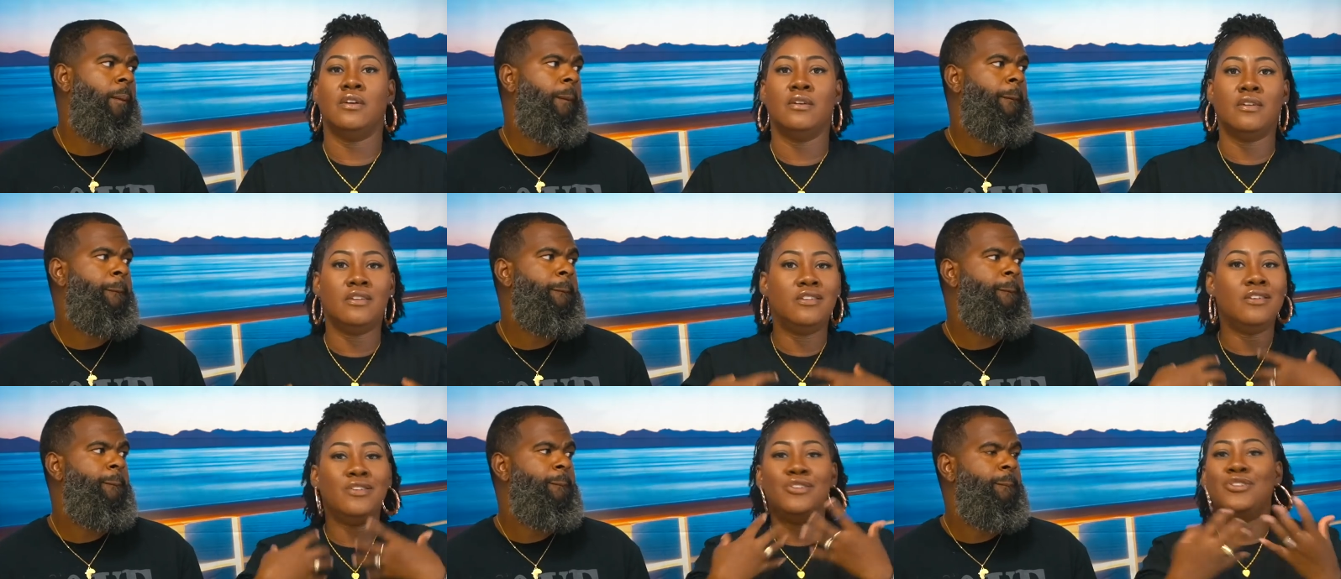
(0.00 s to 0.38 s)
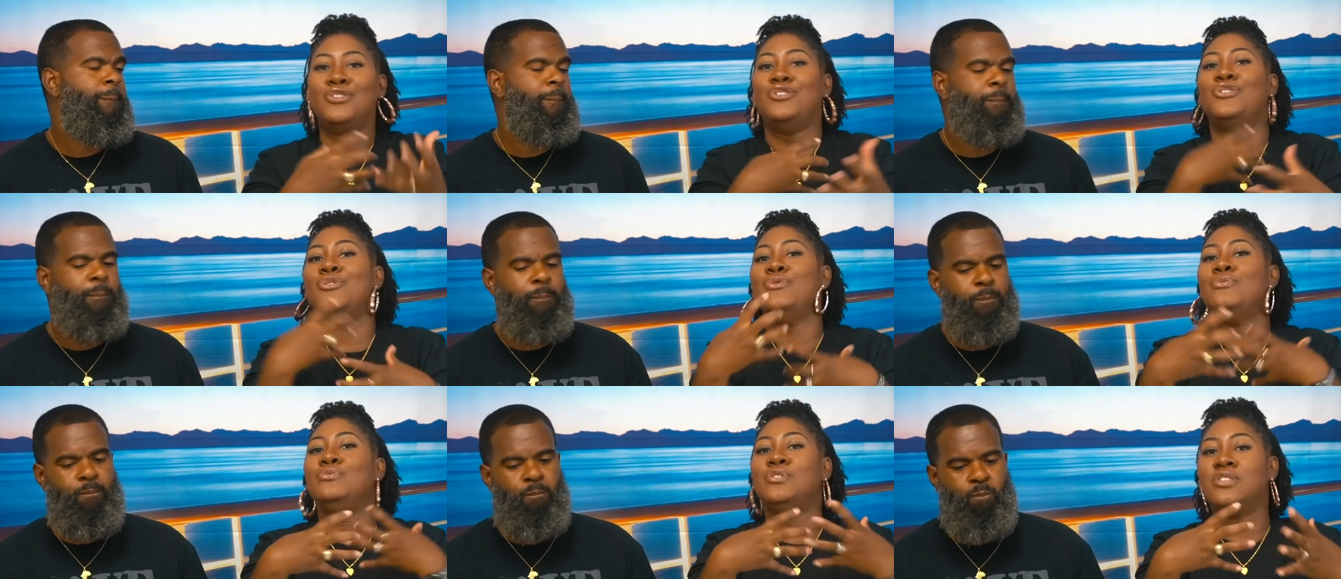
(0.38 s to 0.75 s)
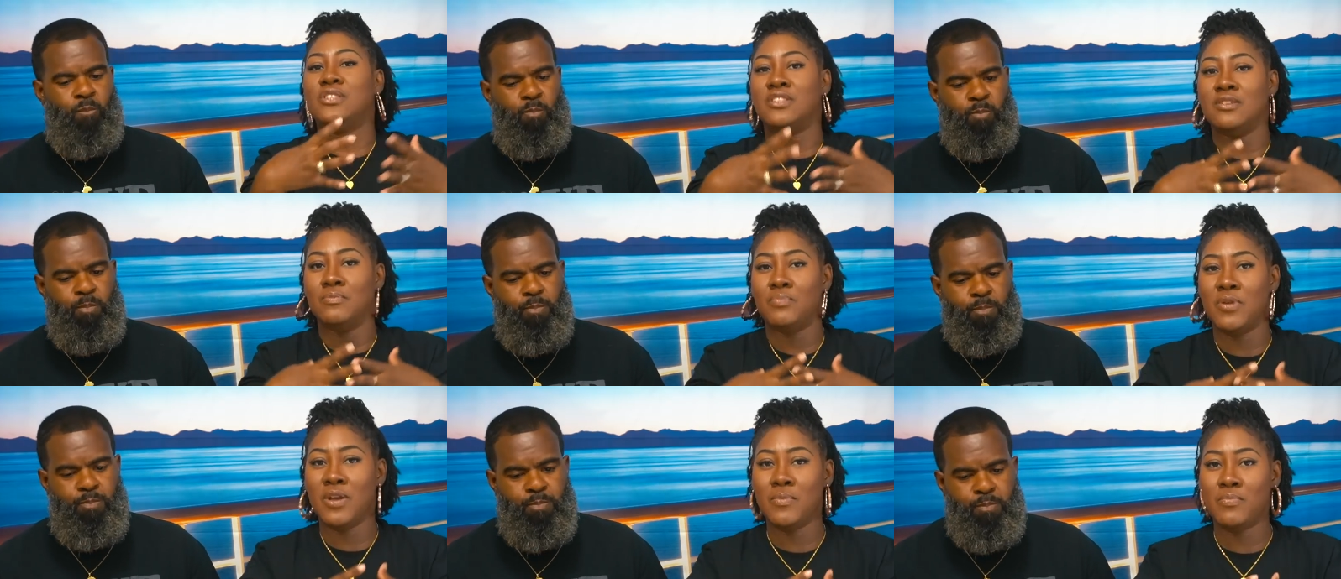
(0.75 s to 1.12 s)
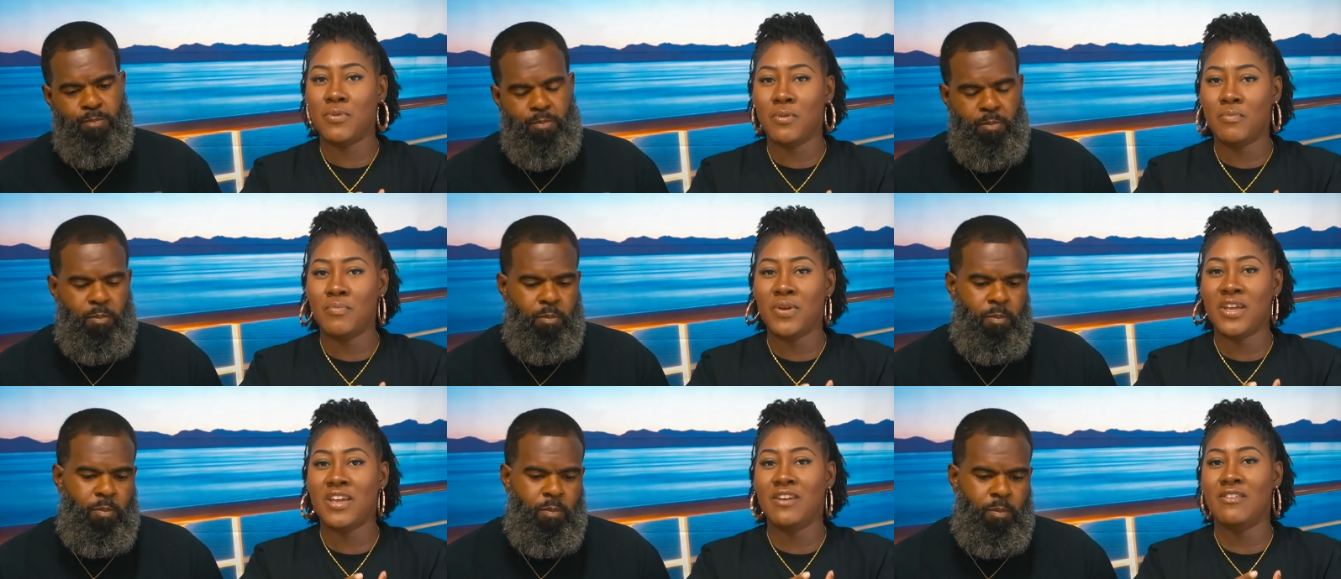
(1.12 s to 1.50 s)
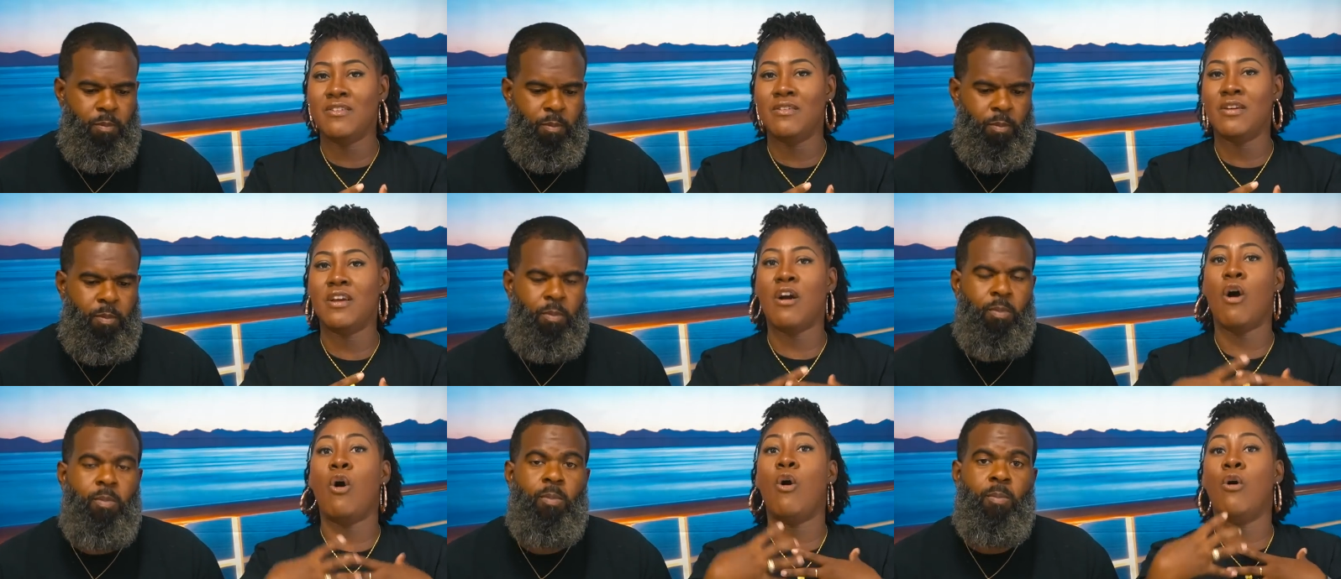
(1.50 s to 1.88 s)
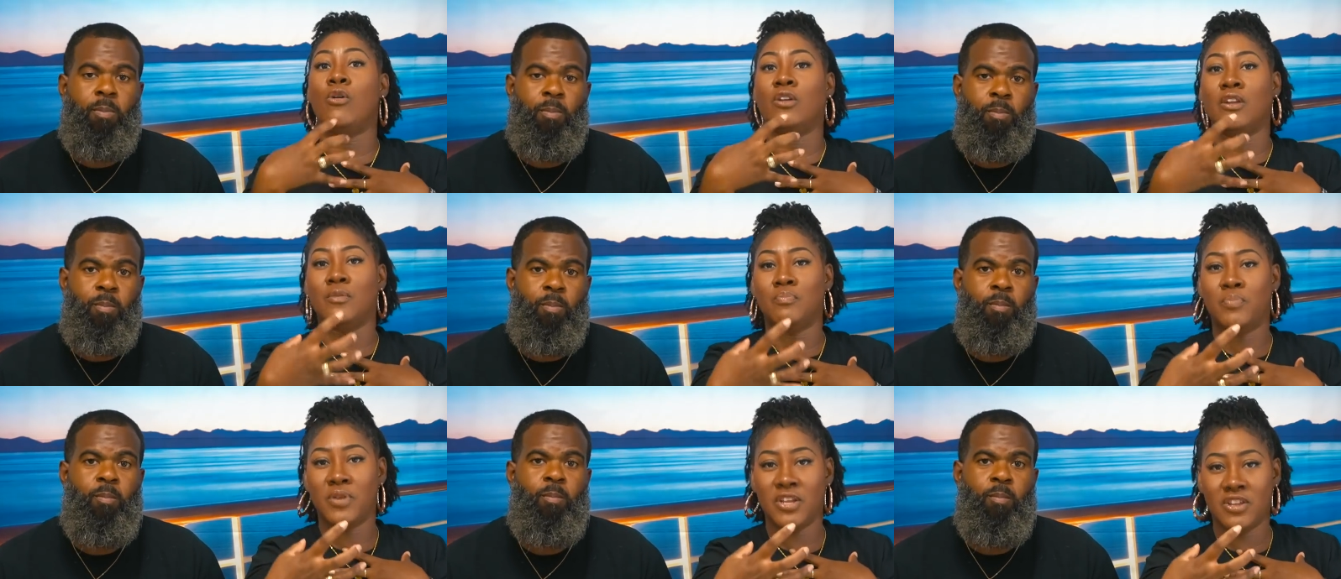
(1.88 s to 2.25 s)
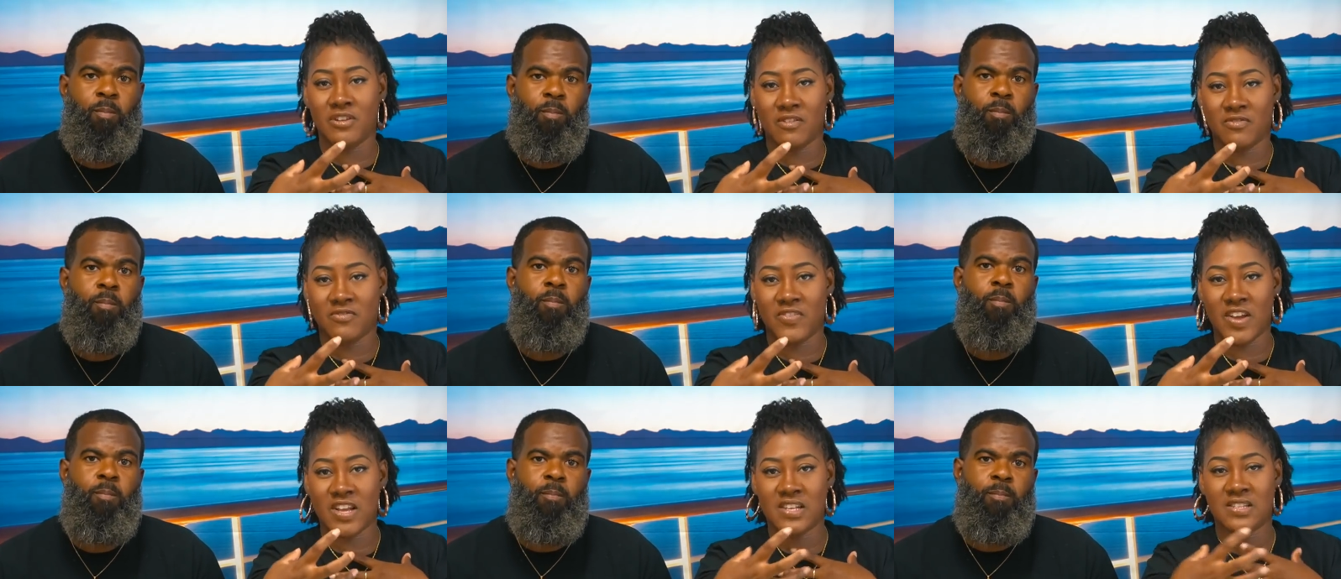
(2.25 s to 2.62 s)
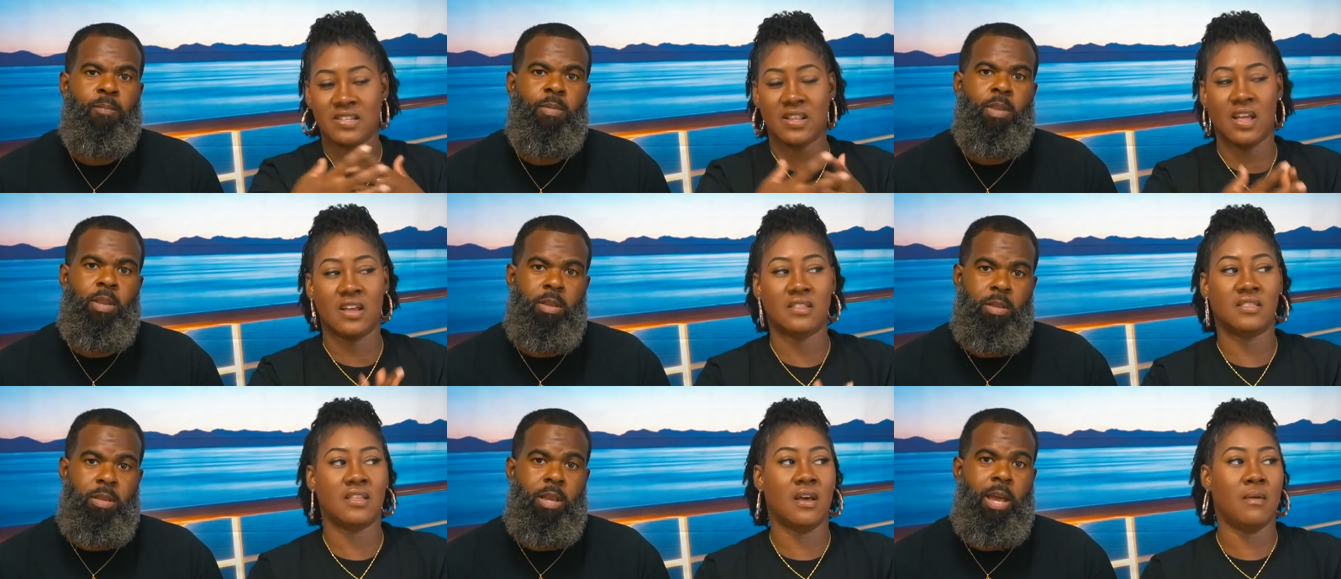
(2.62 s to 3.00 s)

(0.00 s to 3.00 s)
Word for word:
Speaker 1: you're used to people being all up in your face like